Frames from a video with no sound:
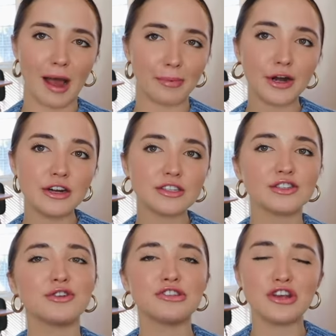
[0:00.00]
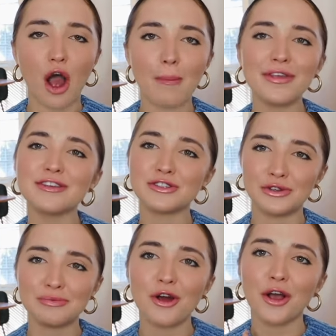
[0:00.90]
rappers, so she got me the
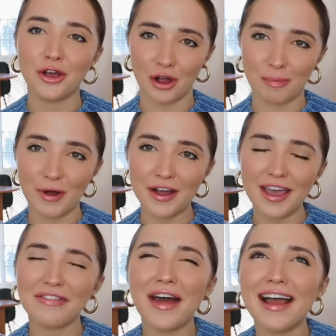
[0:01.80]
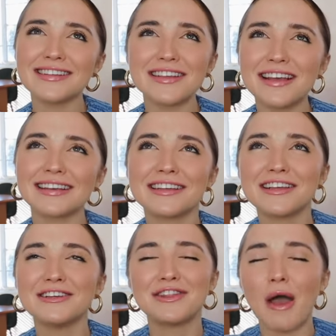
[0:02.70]
Snoop Dogg cookbook, and that is like
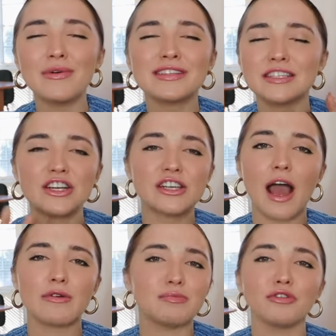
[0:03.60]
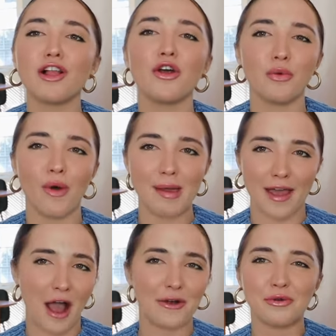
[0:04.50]
that was seriously, I was blown away
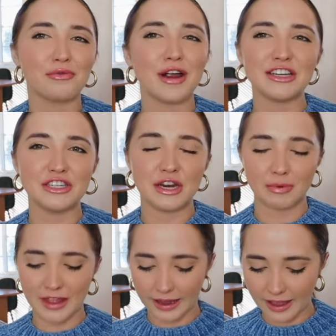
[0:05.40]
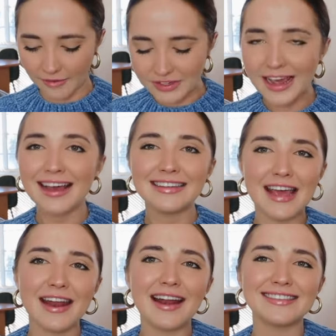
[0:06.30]
by how great she did with that gift.
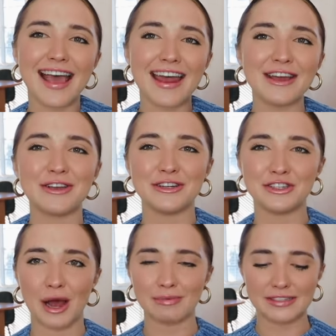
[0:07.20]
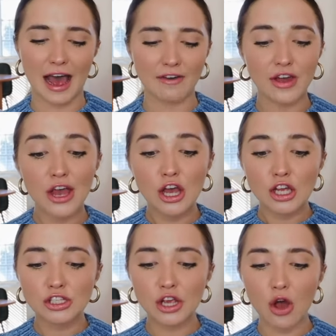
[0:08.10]
10 out of 10, good job, Sav.
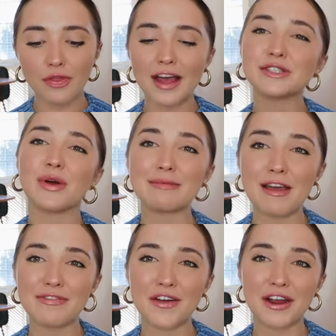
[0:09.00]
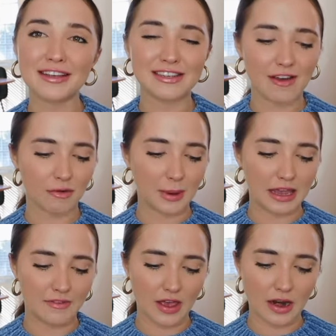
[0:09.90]
So that's one of my favorite gifts I've ever been
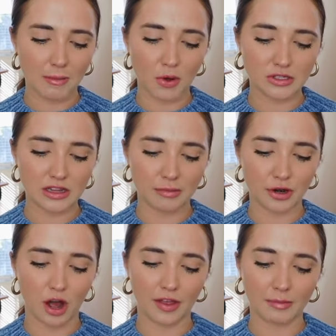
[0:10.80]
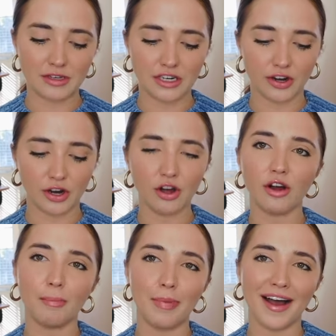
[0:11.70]
given. Most of them are not like
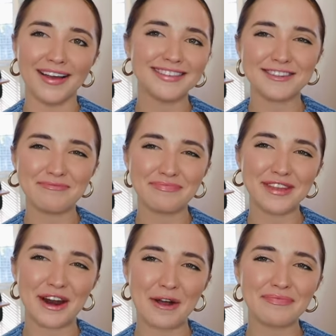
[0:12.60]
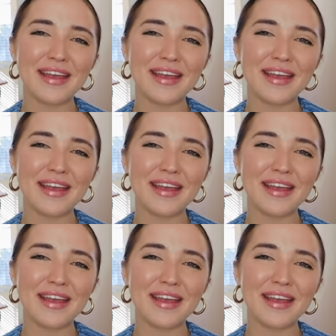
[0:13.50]
material, but you know.